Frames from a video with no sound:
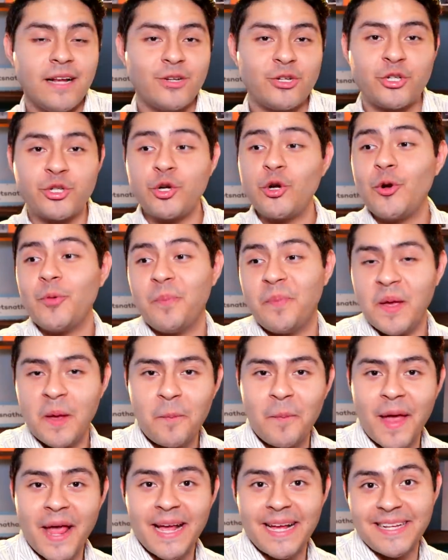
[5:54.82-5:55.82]
Sure,
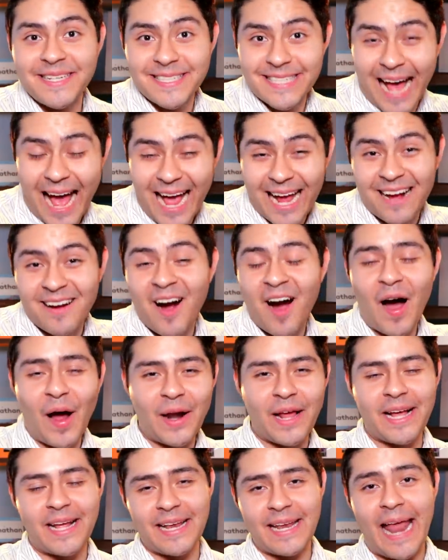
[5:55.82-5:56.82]
Big Bang is
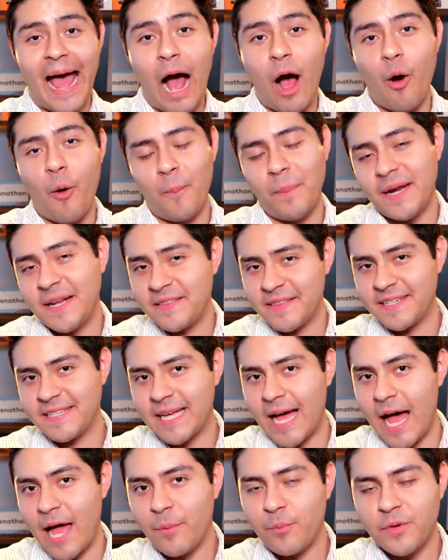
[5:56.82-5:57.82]
iconic now, but at the
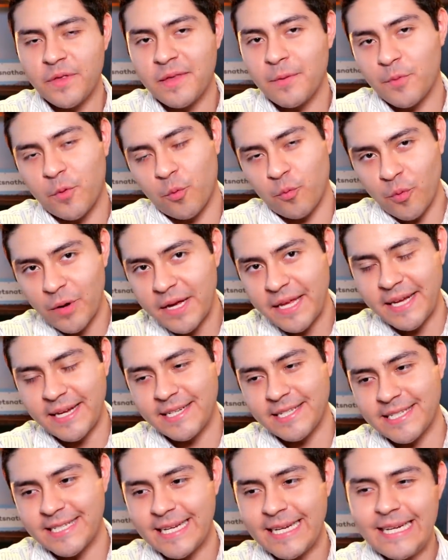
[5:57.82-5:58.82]
time when they were
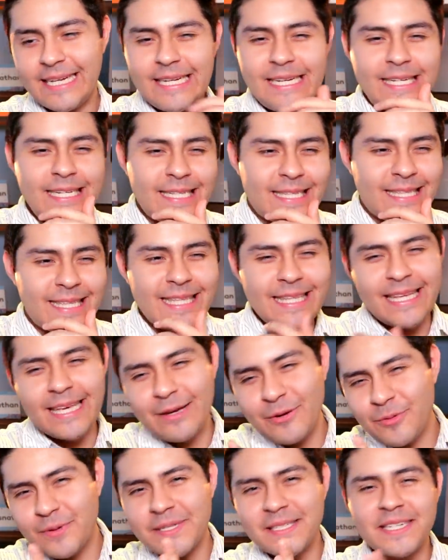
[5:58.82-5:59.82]
rookies,
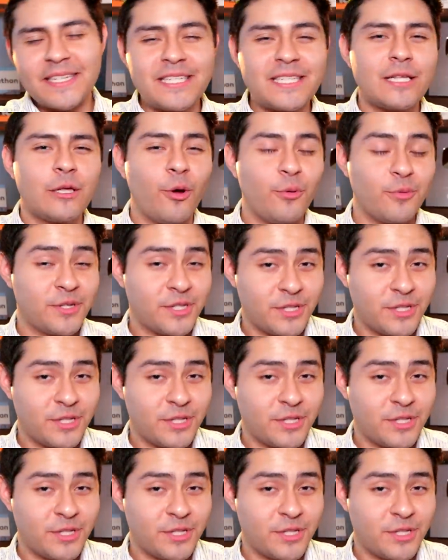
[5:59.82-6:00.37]
it was a slow